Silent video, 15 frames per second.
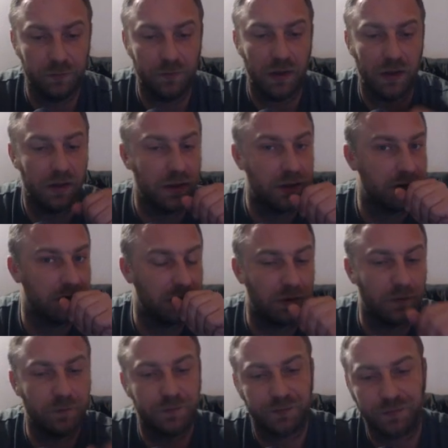in this
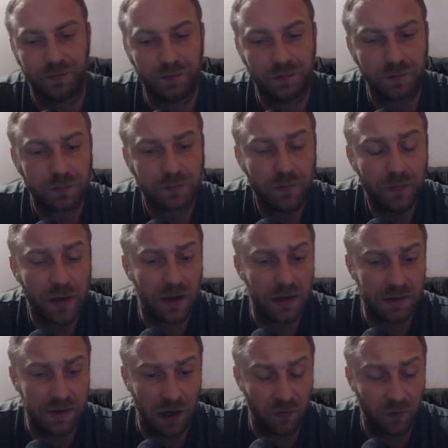
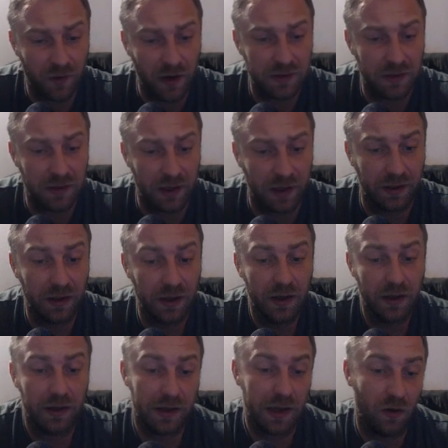sacrificing line.
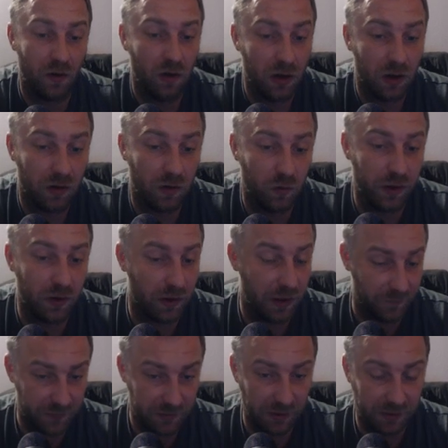Now queen on
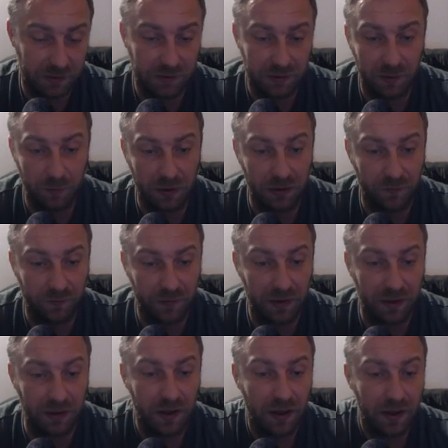f6, simply
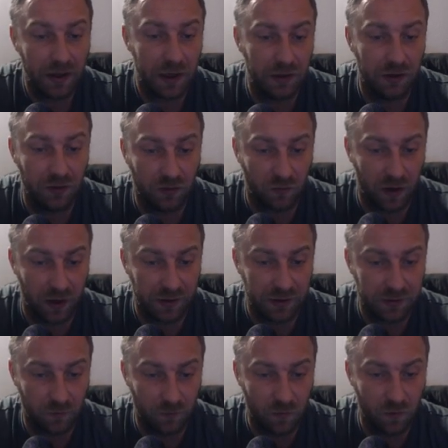defending, and it
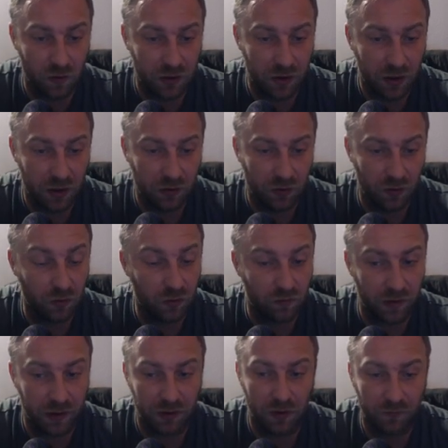tries of course to
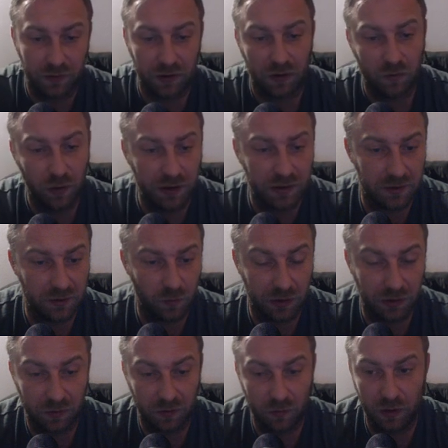trade off the queens, so
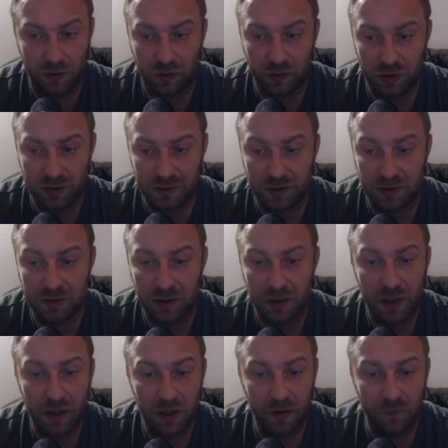with the queen on g6.
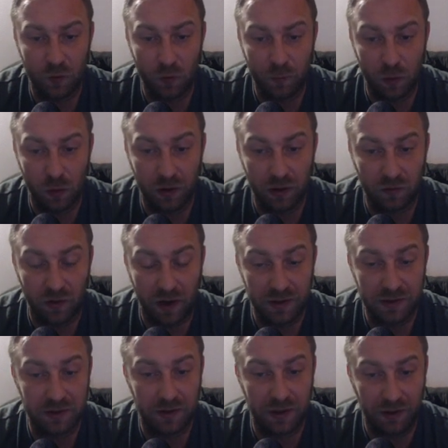If your opponent
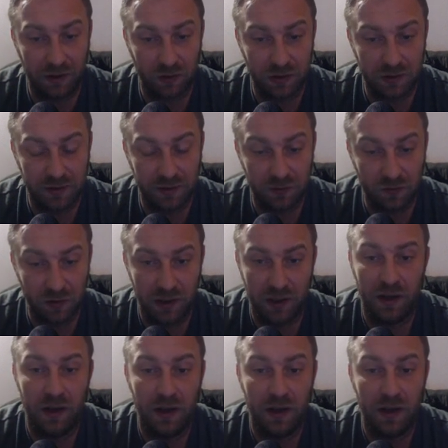tries knight on c3,